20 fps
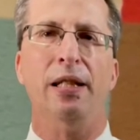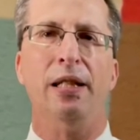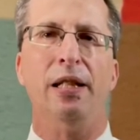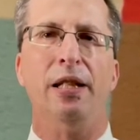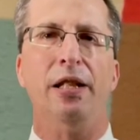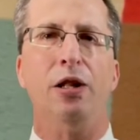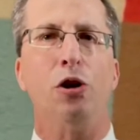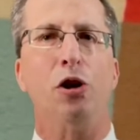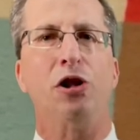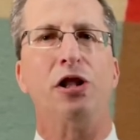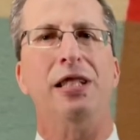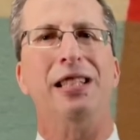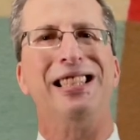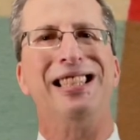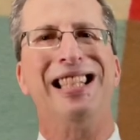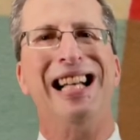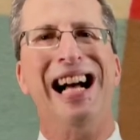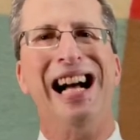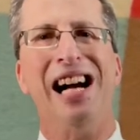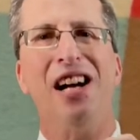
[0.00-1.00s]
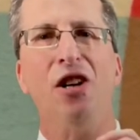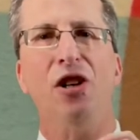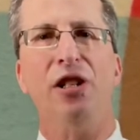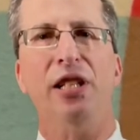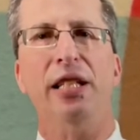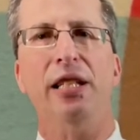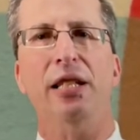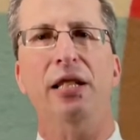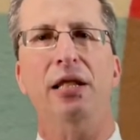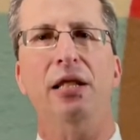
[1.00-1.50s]
There is an
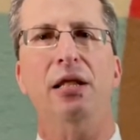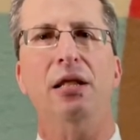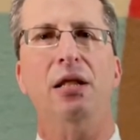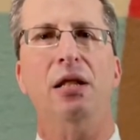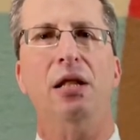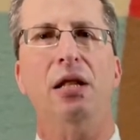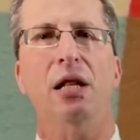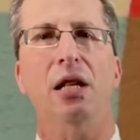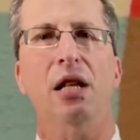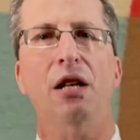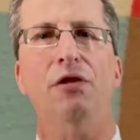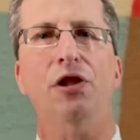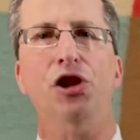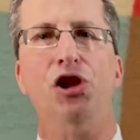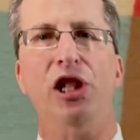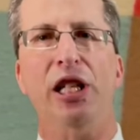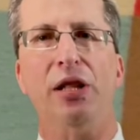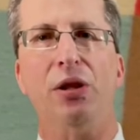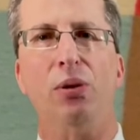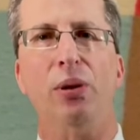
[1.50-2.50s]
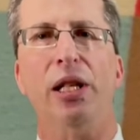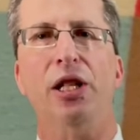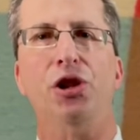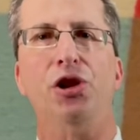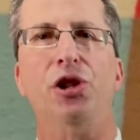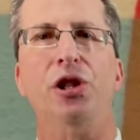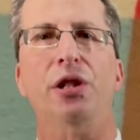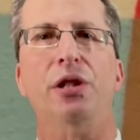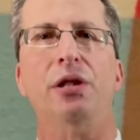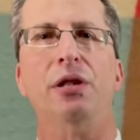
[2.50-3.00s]
entirety of a
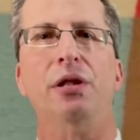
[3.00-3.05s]
generation